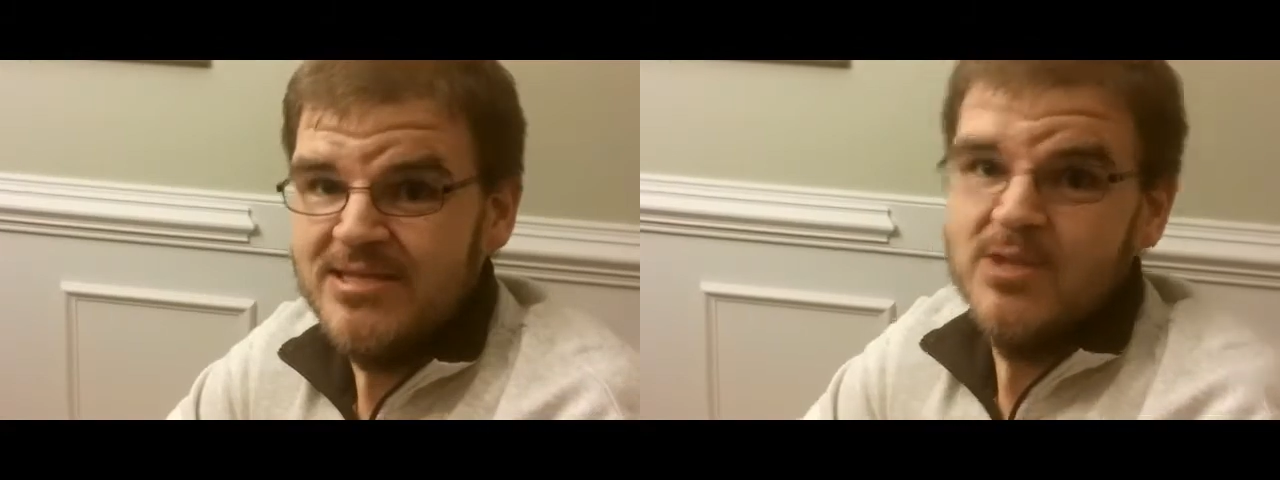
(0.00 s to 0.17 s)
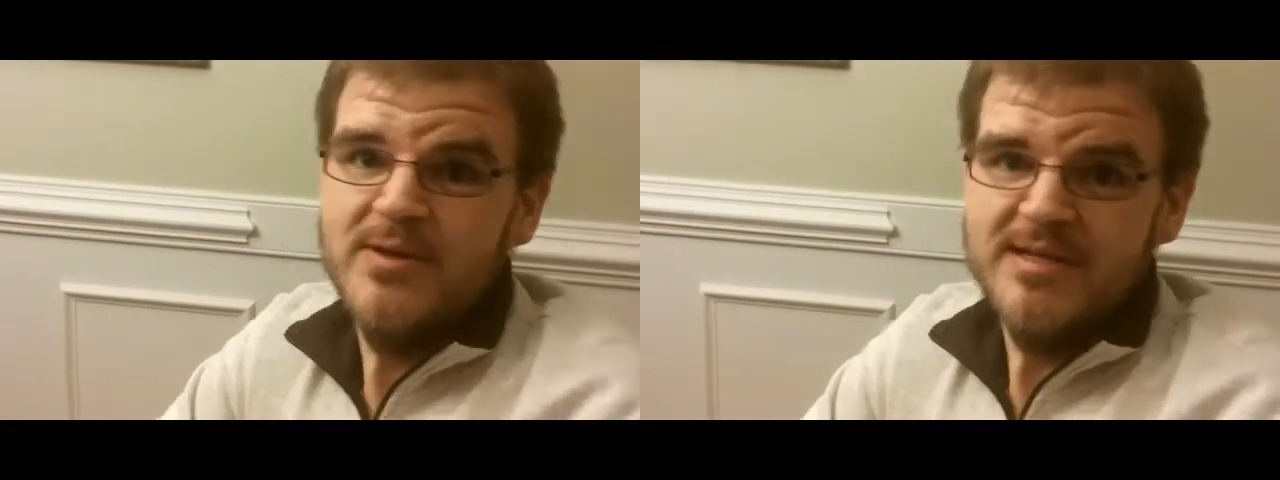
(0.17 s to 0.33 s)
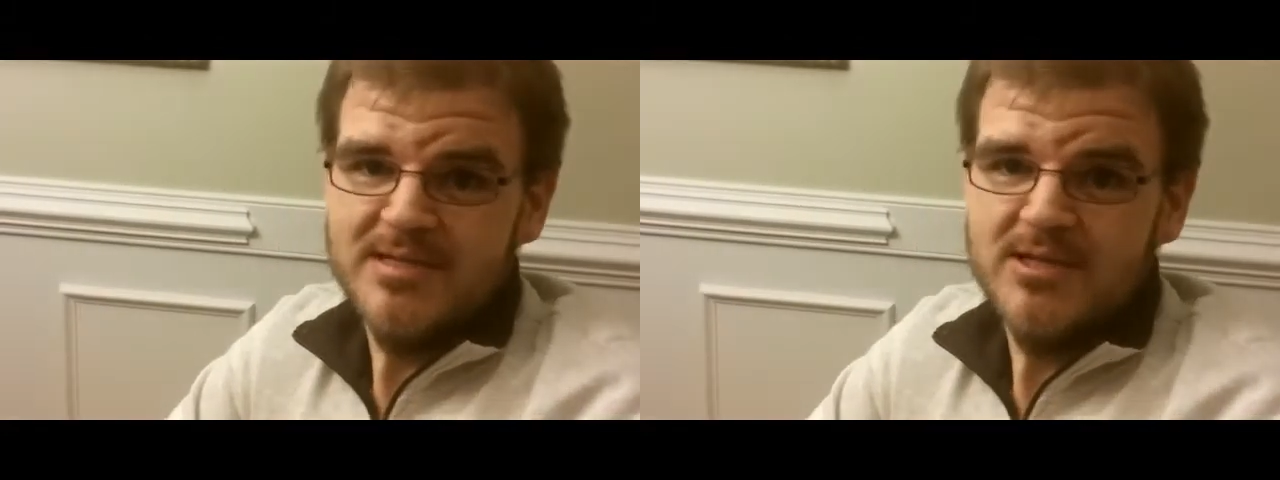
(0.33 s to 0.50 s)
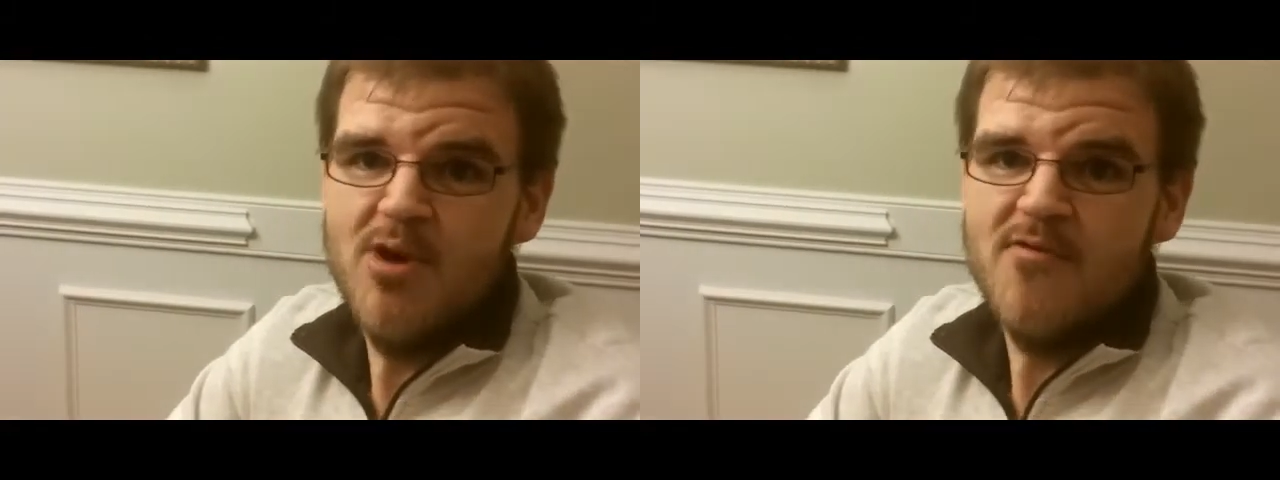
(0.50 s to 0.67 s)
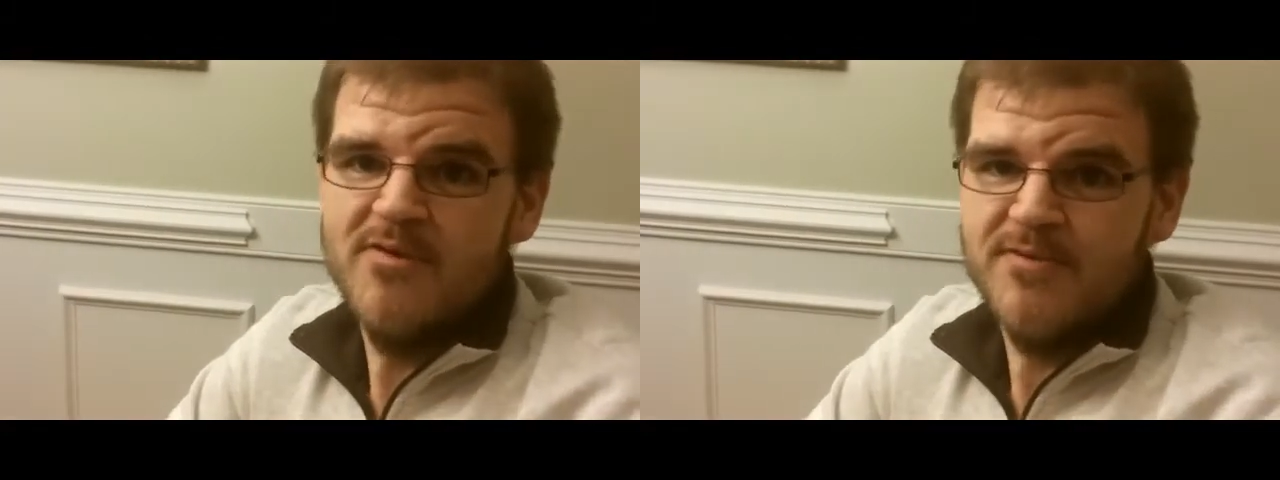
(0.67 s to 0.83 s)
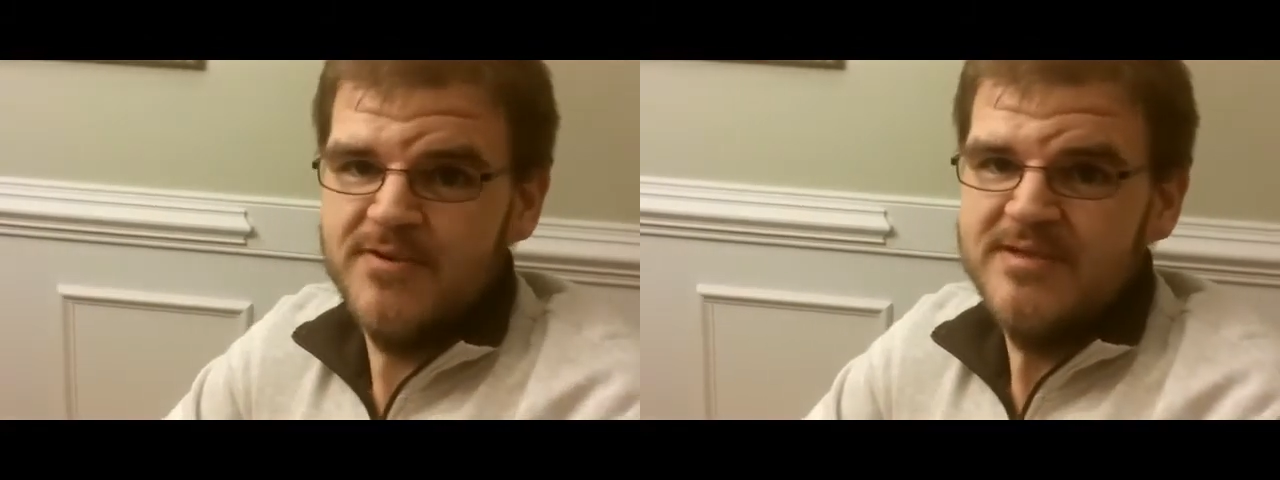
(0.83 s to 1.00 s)
So let's go
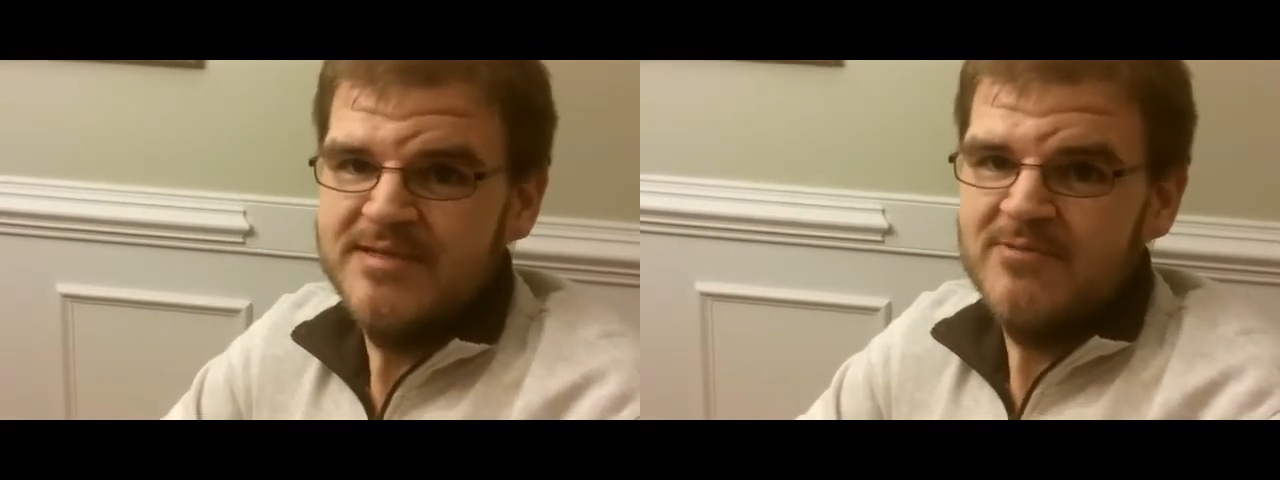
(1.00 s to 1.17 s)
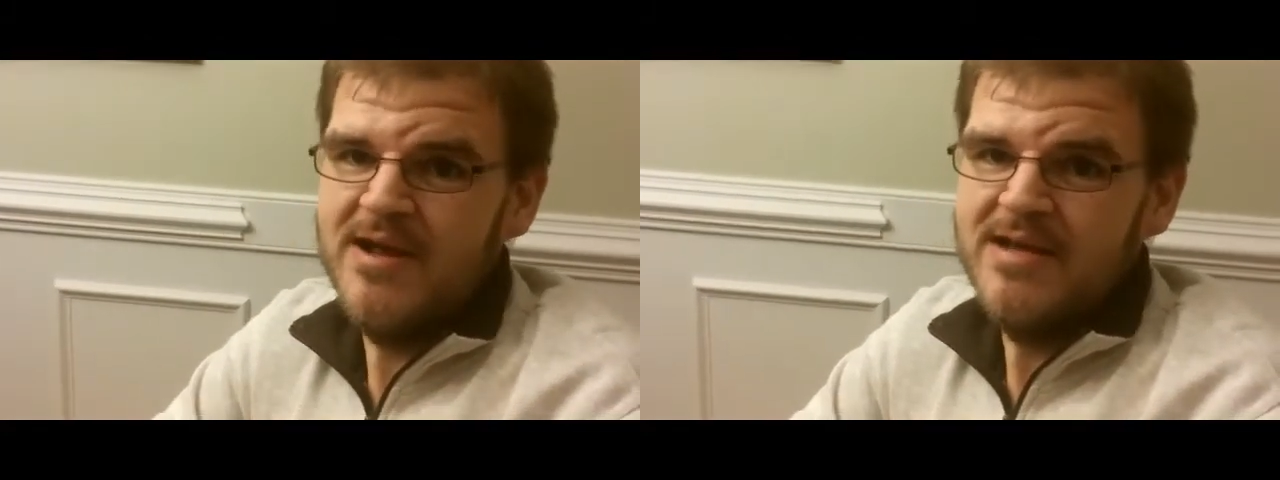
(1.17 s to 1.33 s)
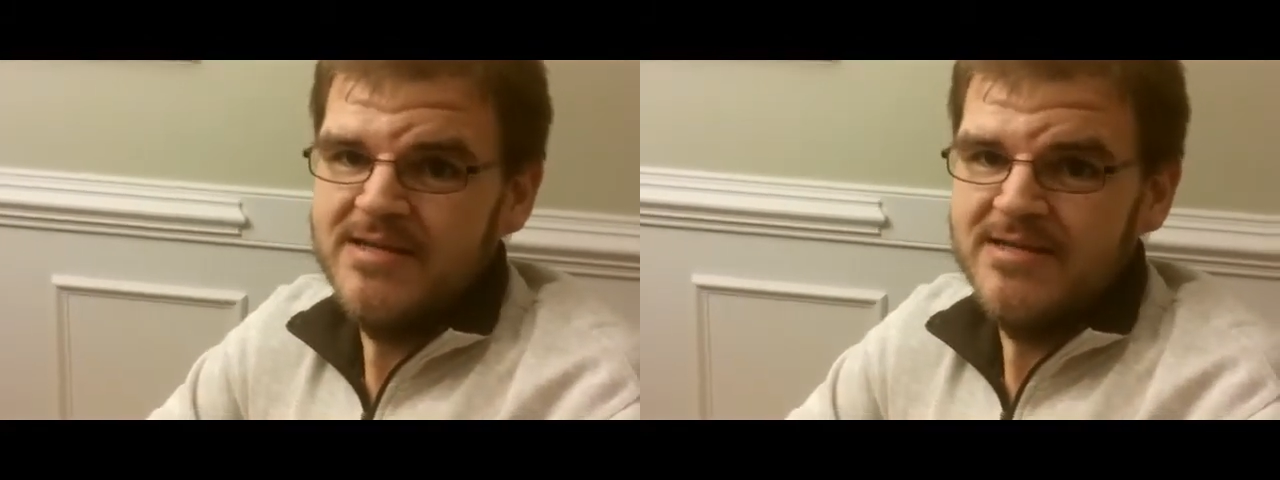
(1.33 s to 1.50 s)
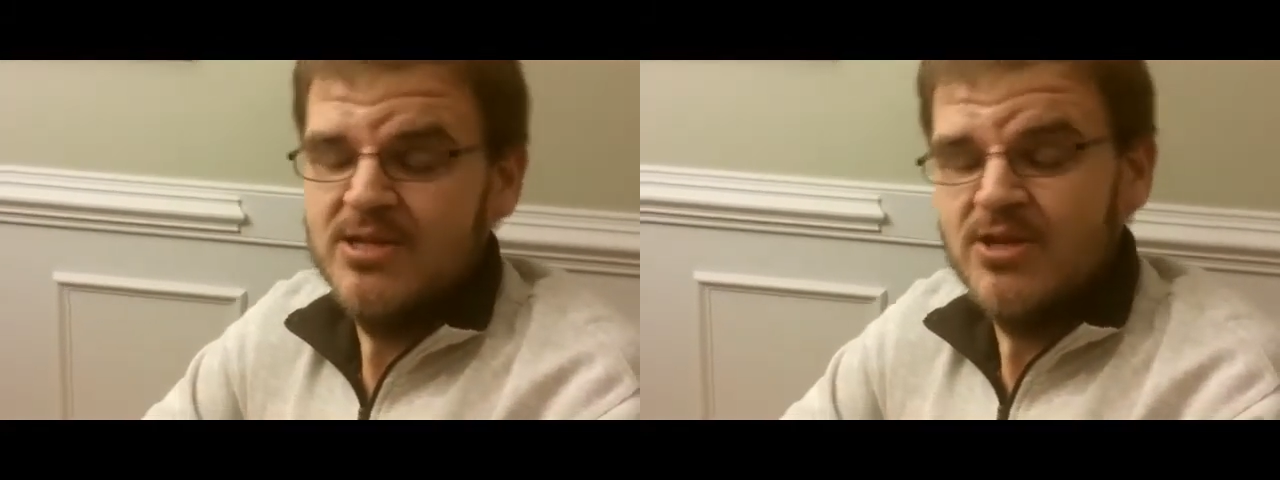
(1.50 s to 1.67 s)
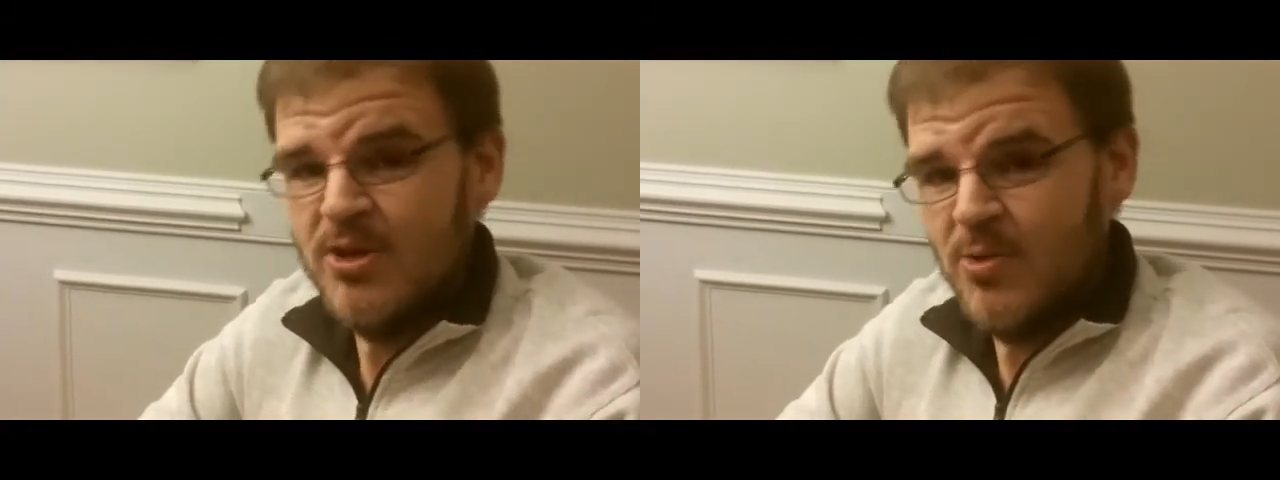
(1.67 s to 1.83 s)
over what freezing rain is.